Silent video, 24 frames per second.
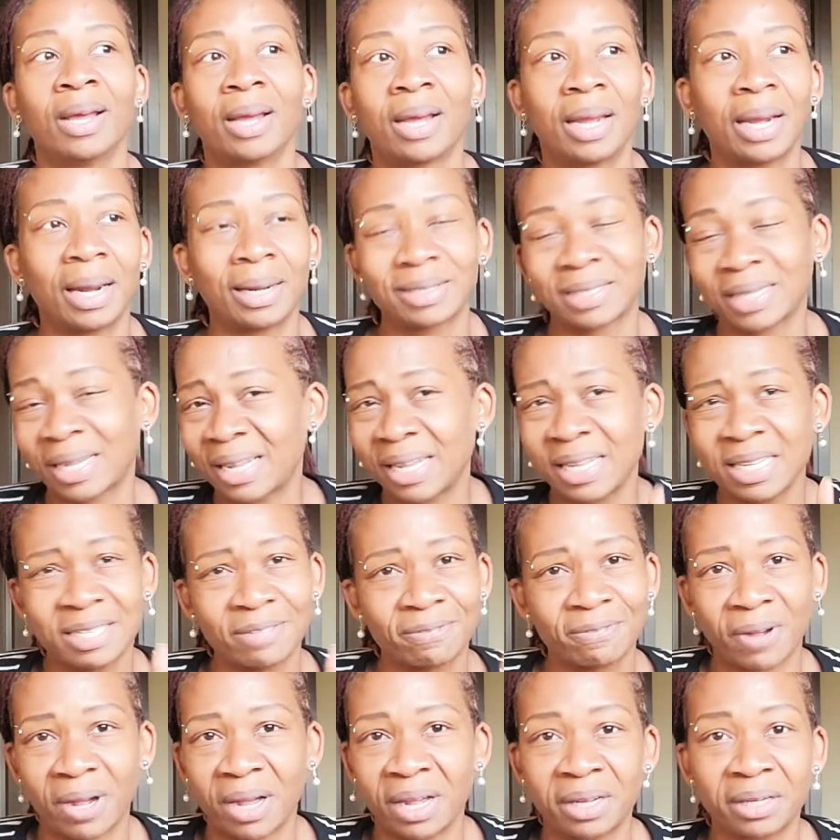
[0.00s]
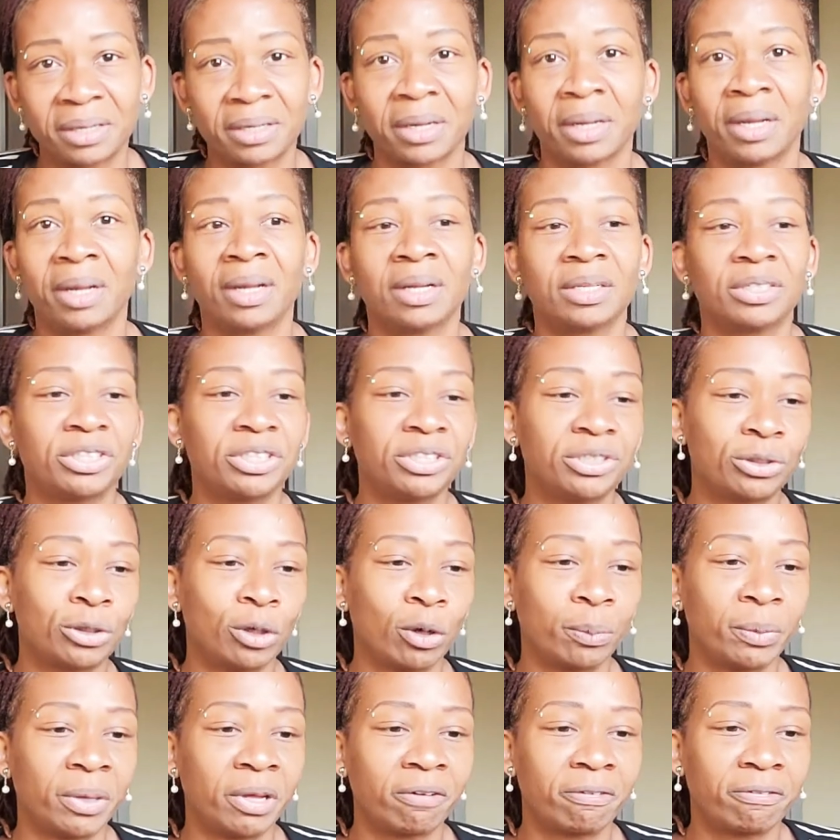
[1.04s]
And I was like, it's fine. She's
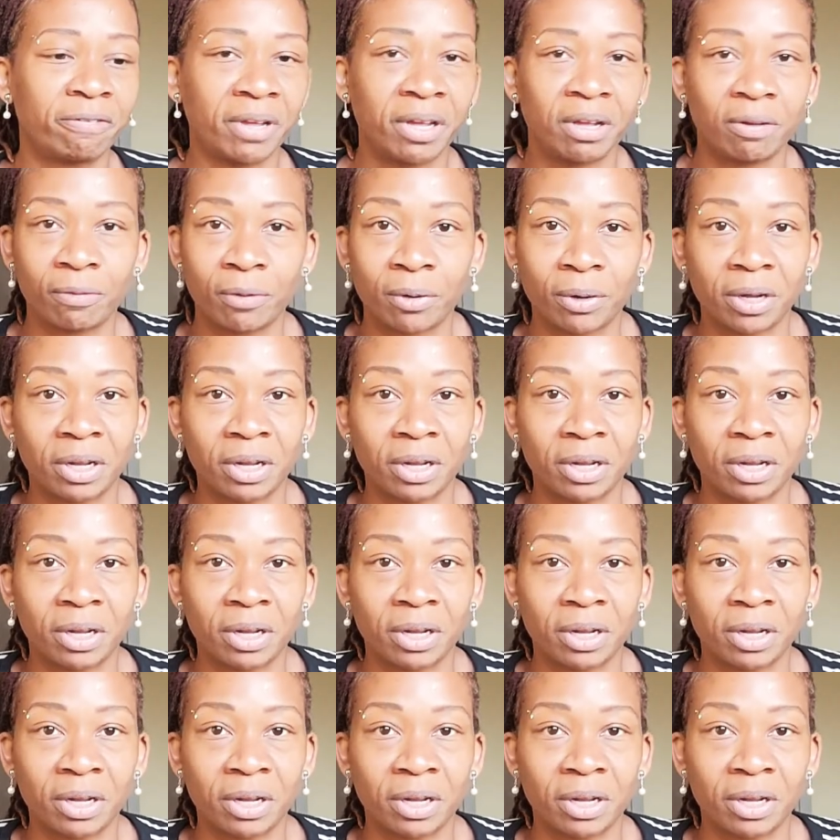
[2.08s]
doing me a favor.